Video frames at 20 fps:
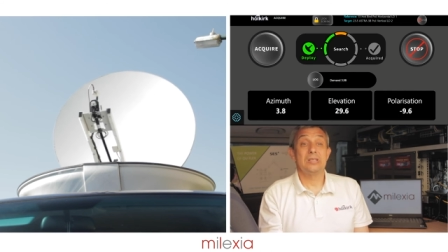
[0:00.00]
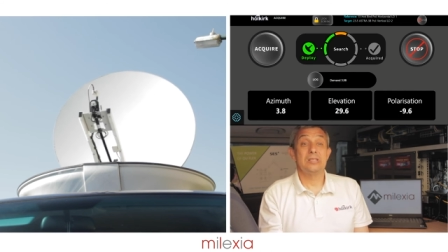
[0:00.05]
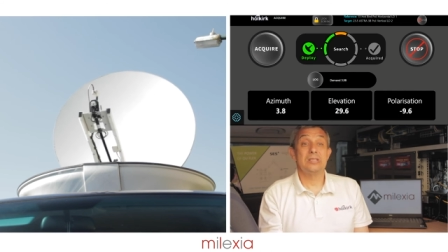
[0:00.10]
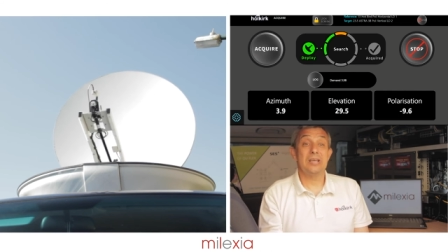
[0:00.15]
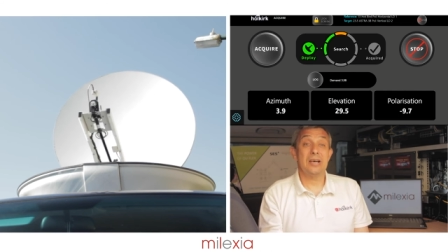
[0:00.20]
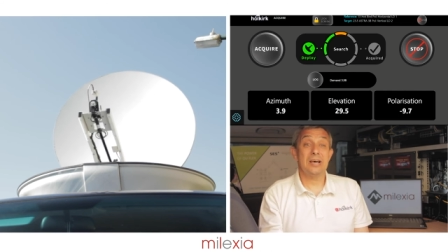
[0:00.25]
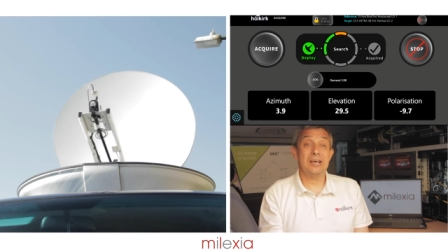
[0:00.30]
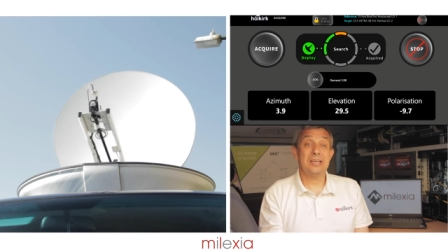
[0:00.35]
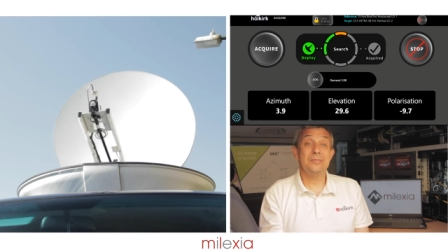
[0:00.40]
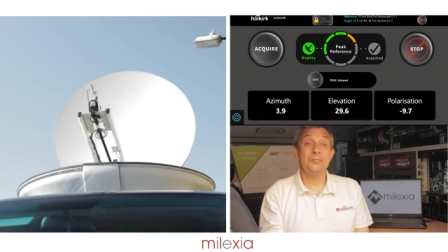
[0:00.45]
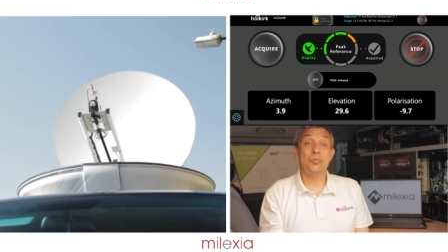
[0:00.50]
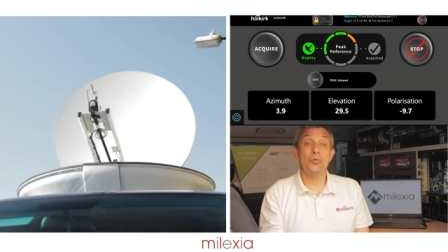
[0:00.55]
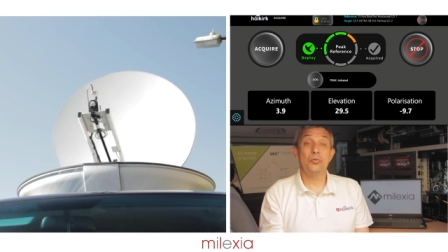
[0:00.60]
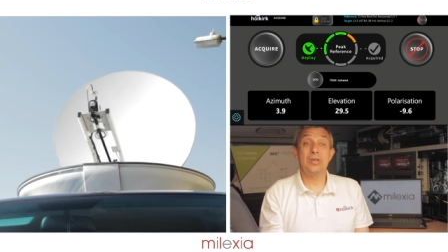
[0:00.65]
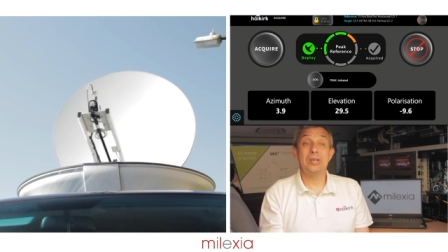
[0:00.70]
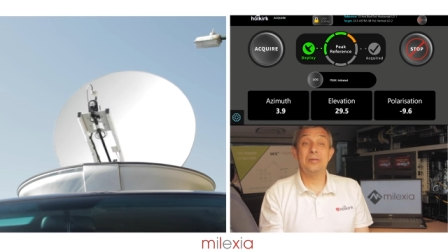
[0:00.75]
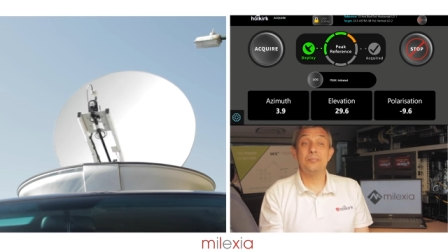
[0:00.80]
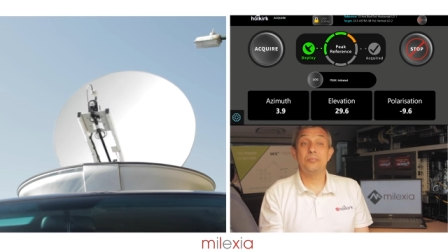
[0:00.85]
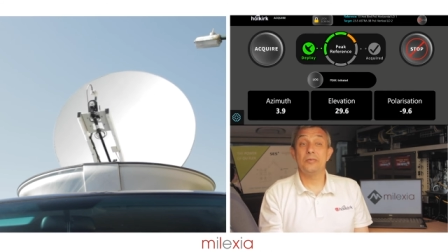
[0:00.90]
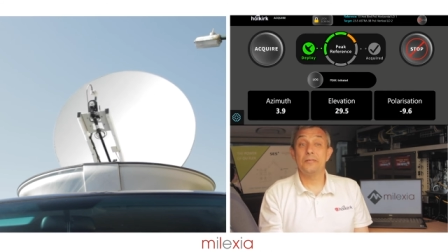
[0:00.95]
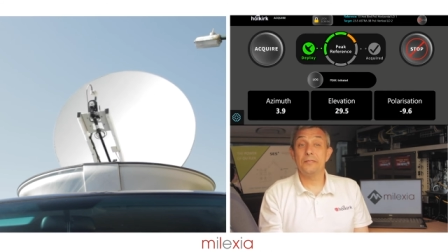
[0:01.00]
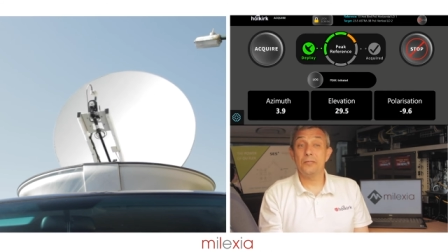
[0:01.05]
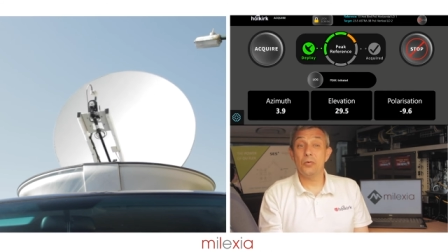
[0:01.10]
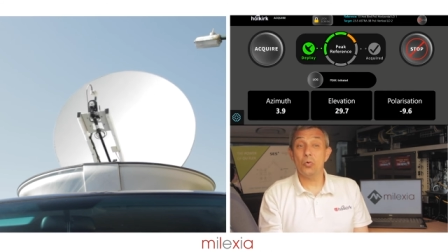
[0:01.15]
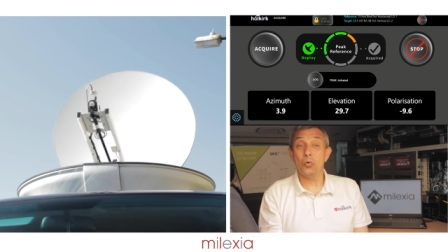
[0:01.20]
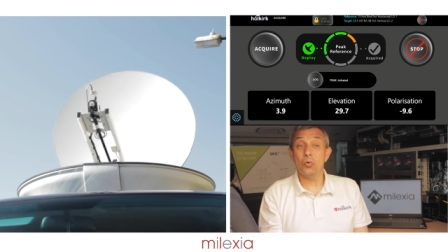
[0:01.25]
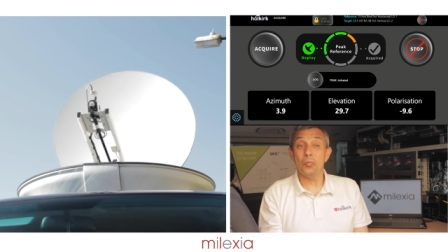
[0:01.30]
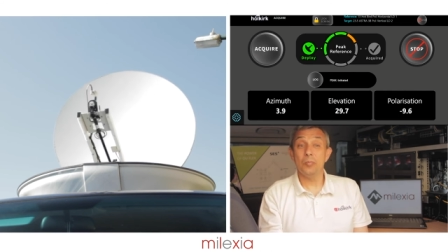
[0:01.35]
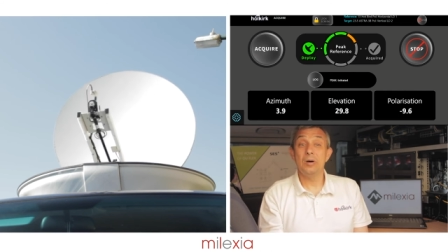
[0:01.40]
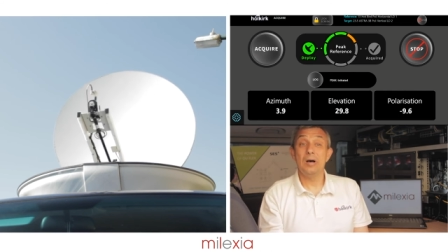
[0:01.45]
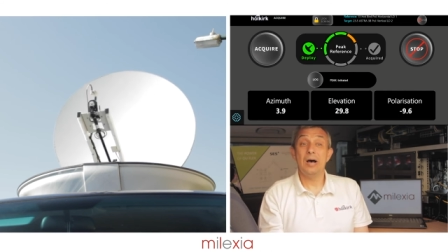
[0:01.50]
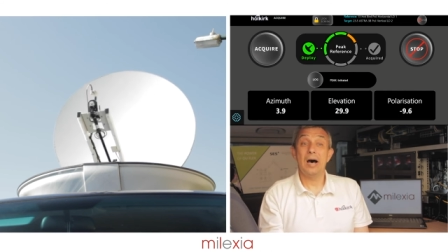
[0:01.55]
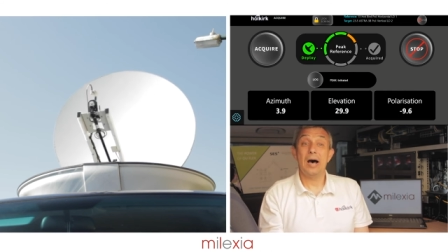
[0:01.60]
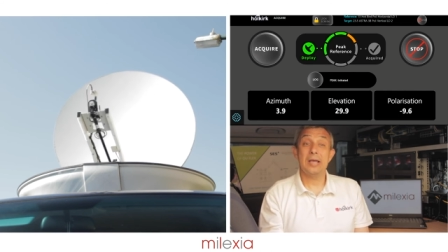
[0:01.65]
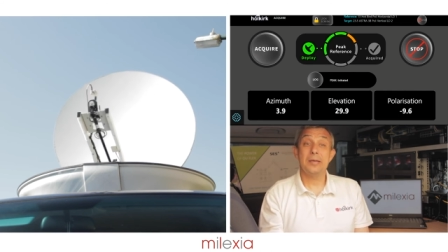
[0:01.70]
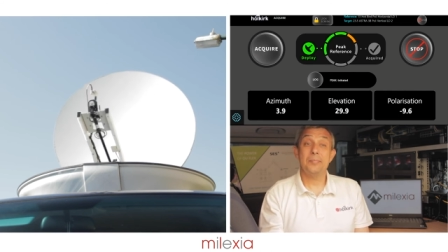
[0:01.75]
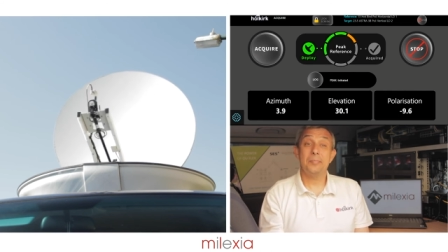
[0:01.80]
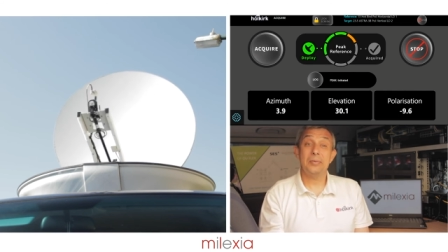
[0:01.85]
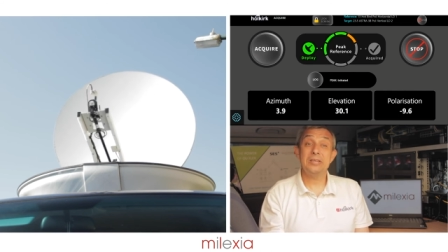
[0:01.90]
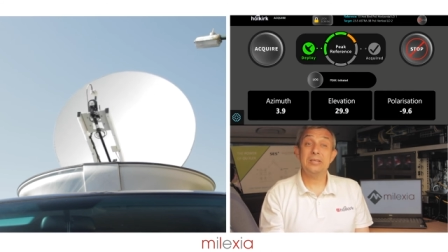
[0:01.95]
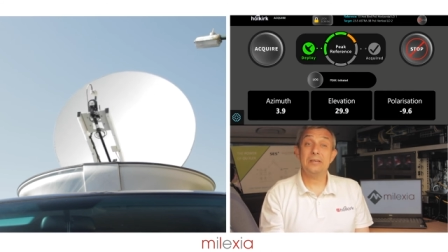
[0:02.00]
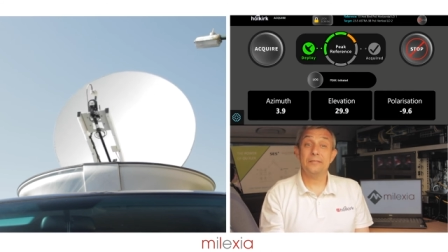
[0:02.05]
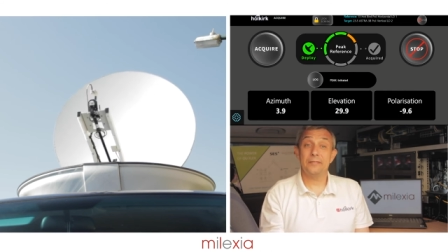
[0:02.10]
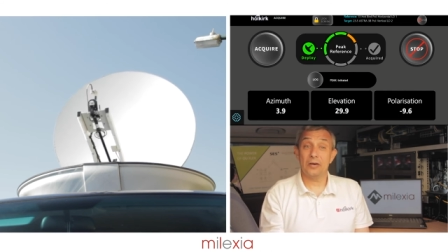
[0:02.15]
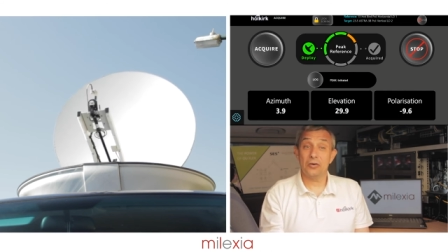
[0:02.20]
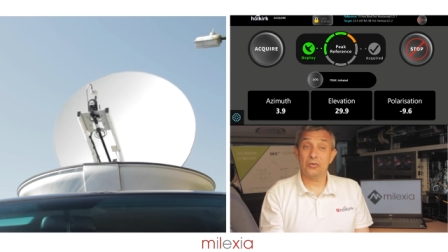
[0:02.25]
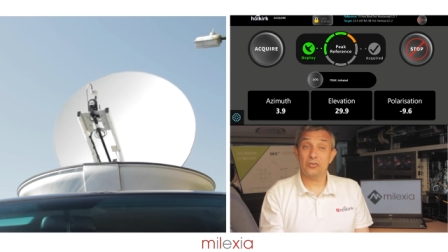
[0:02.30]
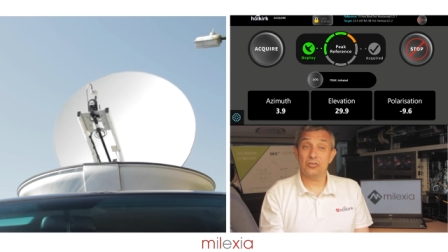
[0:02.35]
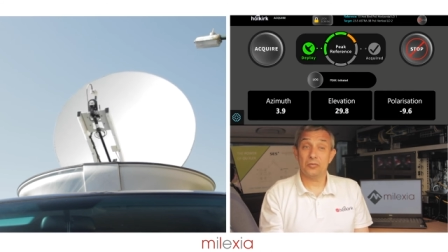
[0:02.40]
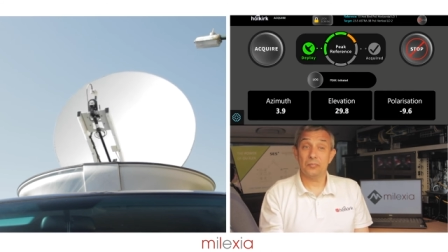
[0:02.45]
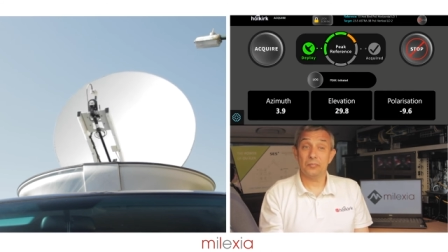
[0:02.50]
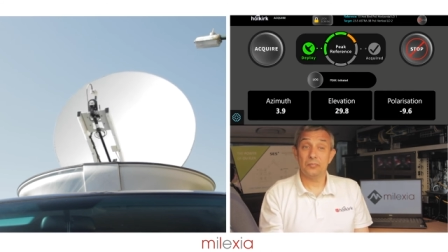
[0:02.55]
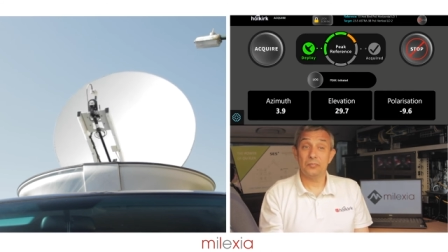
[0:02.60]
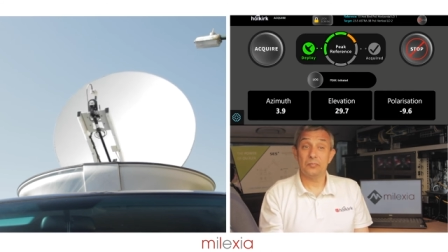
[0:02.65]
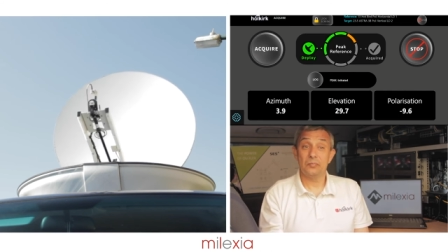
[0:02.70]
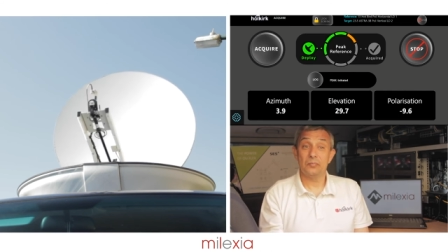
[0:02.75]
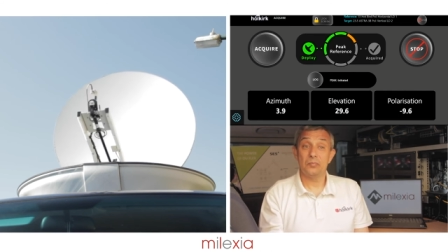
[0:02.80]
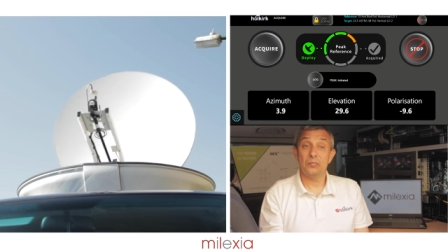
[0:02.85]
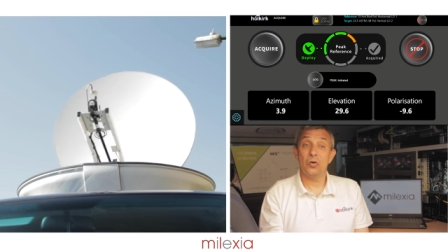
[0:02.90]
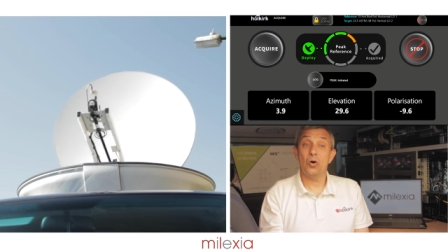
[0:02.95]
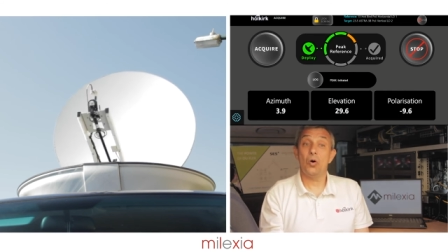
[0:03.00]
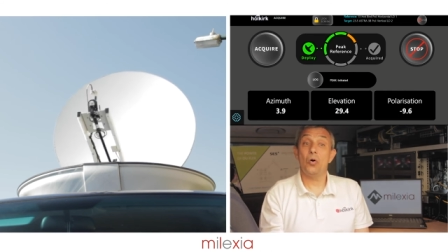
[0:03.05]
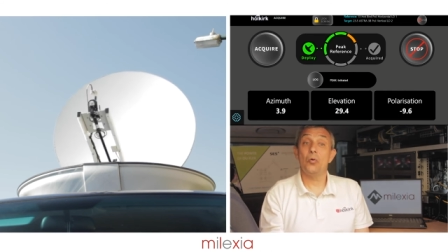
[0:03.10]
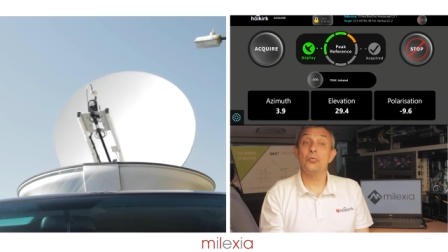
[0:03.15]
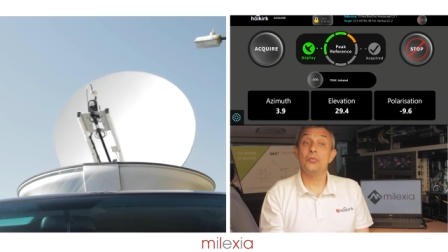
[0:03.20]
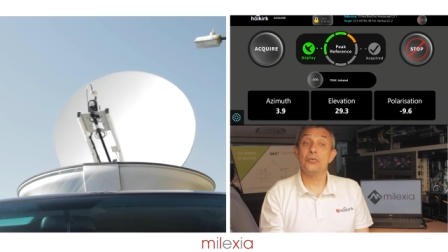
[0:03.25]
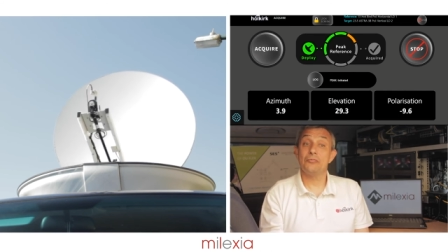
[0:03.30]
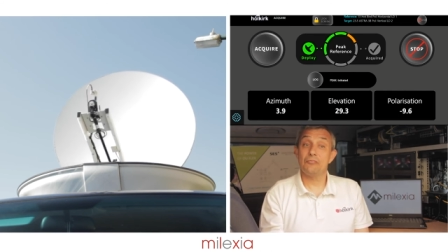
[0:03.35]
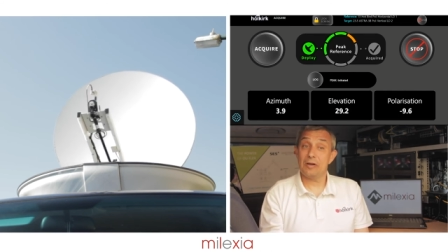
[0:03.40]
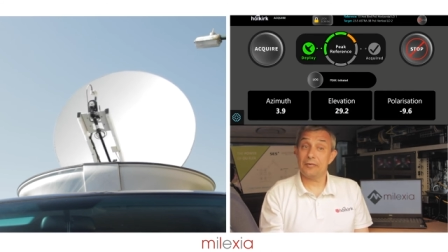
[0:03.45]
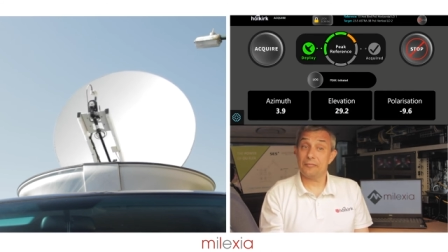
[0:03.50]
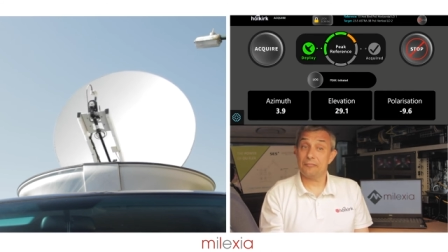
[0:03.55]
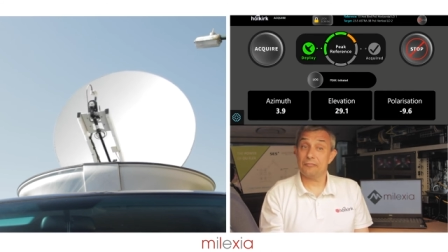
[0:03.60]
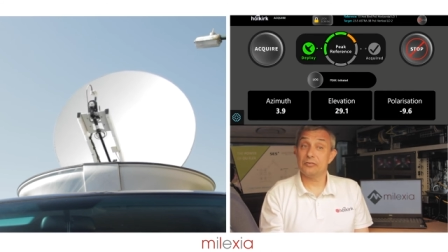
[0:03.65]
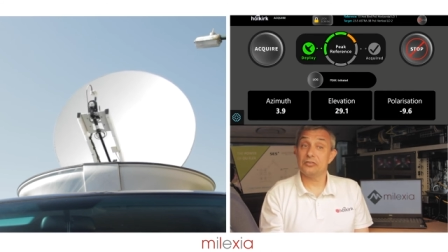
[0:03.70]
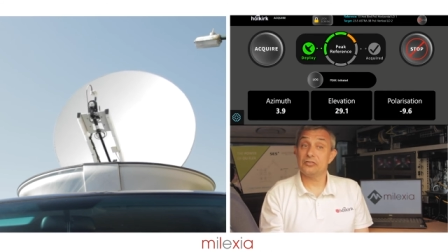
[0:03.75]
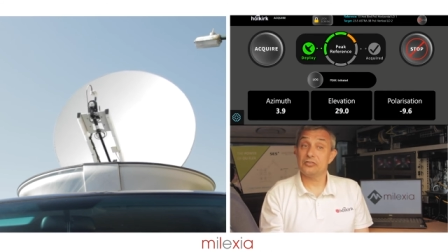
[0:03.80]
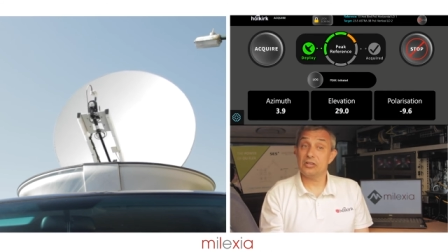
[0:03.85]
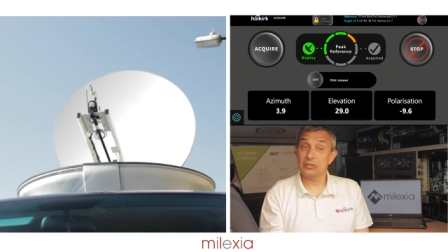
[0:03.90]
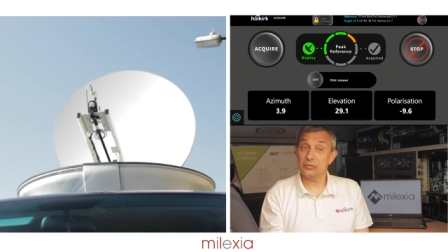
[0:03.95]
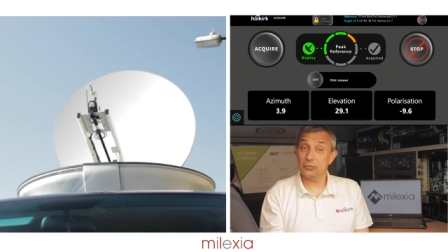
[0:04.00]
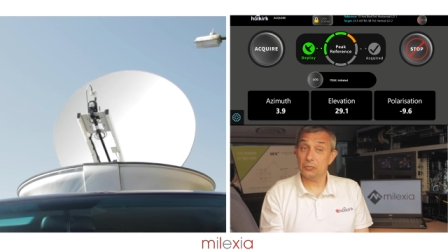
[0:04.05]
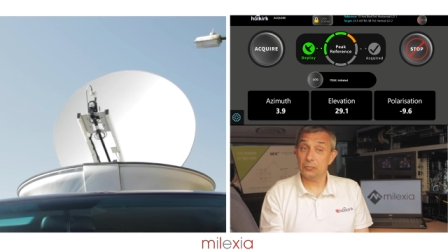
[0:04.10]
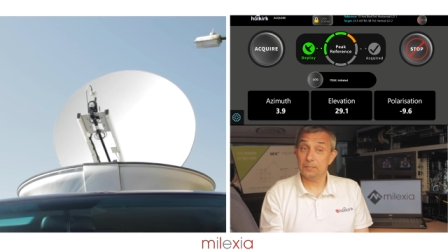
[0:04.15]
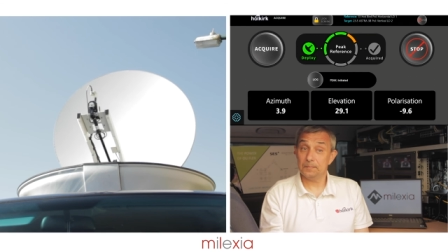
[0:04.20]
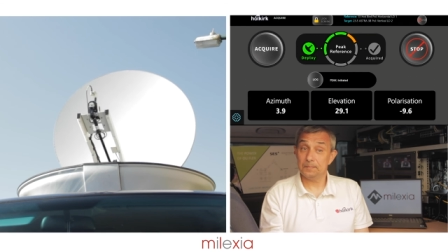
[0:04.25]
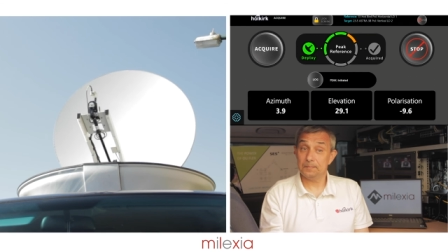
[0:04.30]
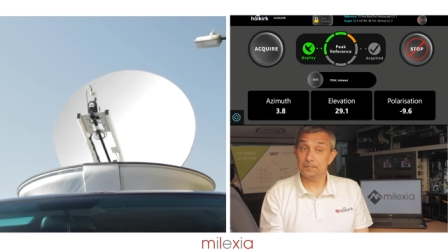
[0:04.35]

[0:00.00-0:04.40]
the AIM will then perform a peak function on the reference signal,